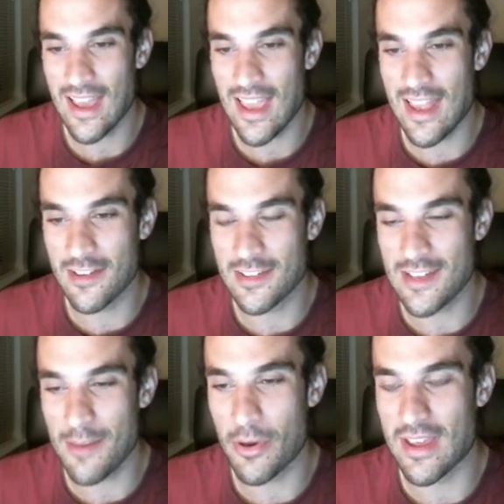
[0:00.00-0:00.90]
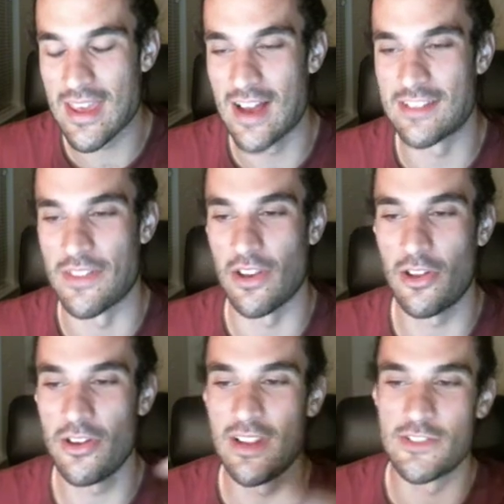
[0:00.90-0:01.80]
In a separate encounter, the
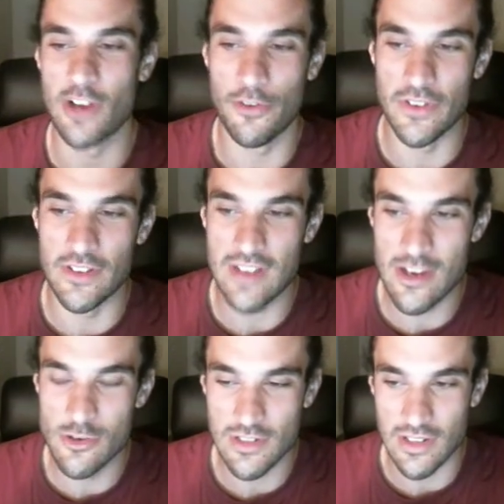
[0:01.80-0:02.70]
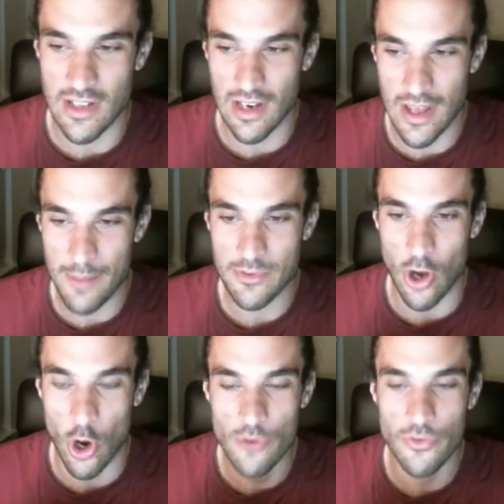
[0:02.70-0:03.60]
lonely dolphin dangerously leapt
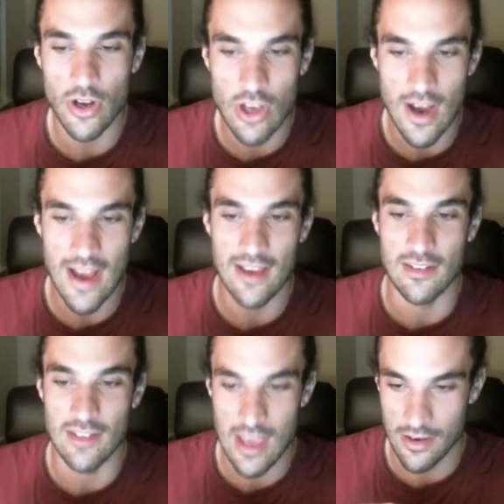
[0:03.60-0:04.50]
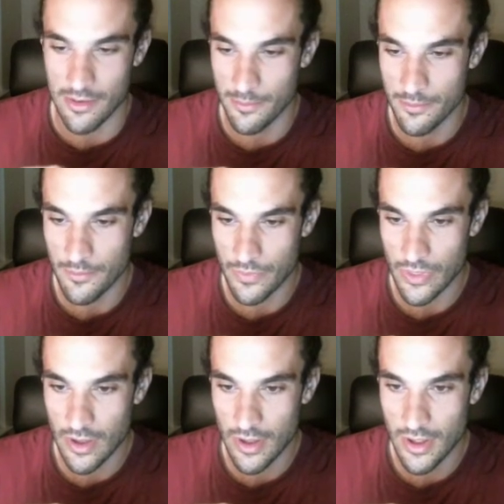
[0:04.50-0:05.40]
over a kayaker's head.
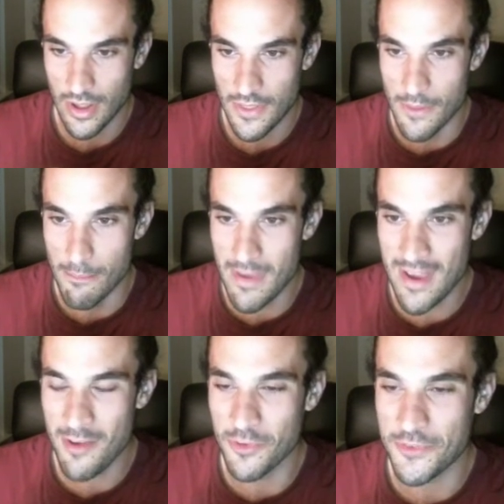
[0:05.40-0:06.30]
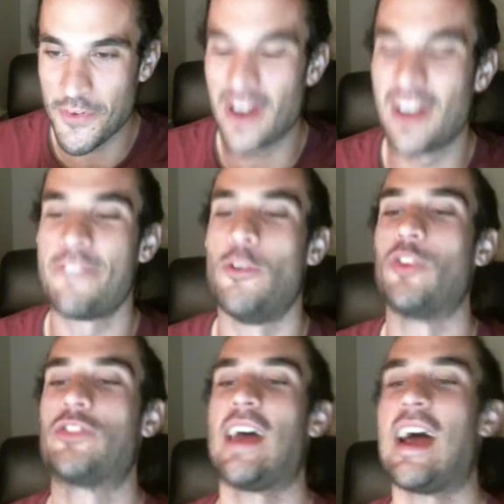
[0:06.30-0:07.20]
The mayor was finally
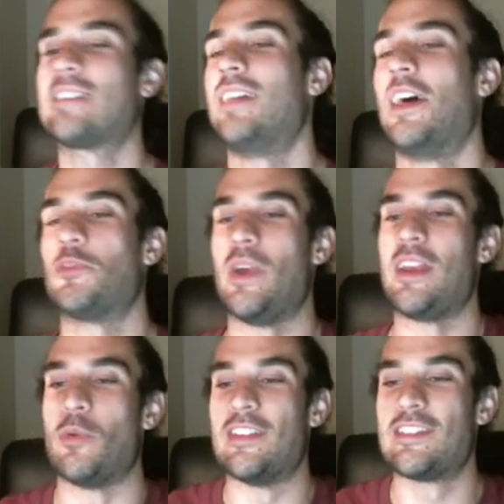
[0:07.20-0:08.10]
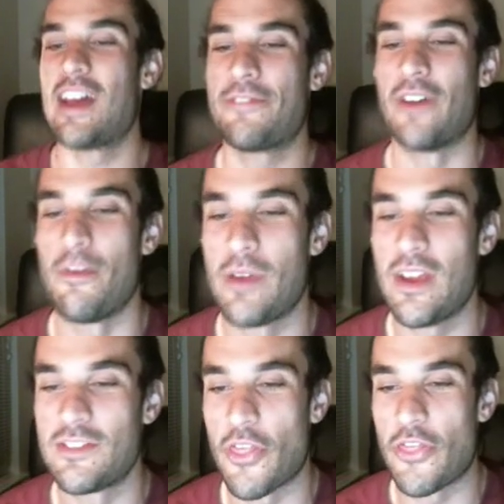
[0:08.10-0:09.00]
forced to act last week when Zaffa
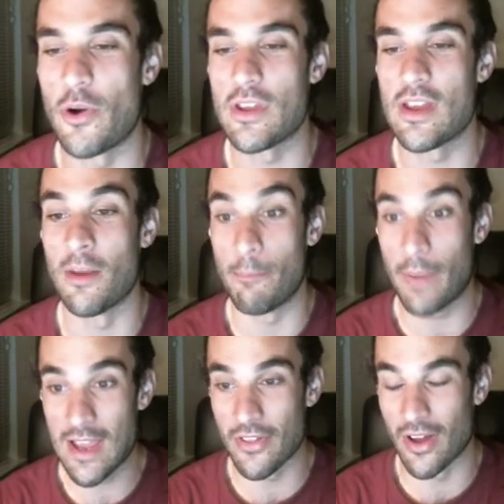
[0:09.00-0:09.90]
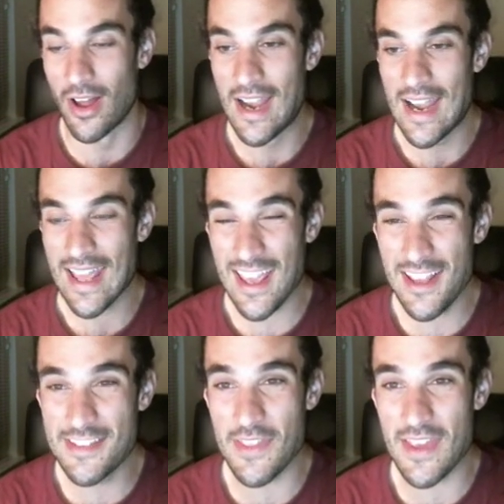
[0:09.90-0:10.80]
appeared to throw a young bather
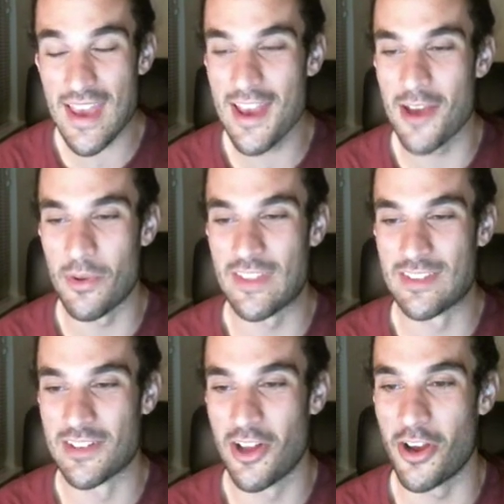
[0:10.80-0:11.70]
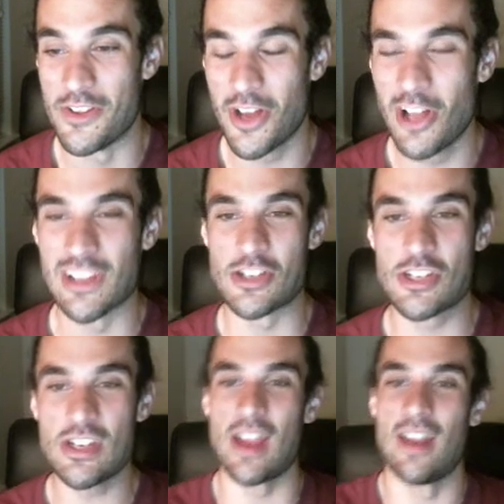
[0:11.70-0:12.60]
into the air with his nose. Holy
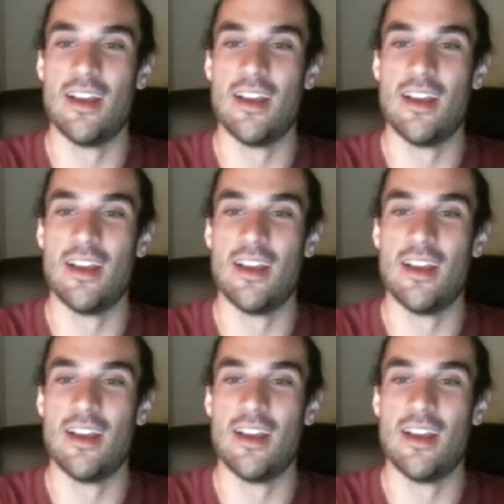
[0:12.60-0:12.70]
shit.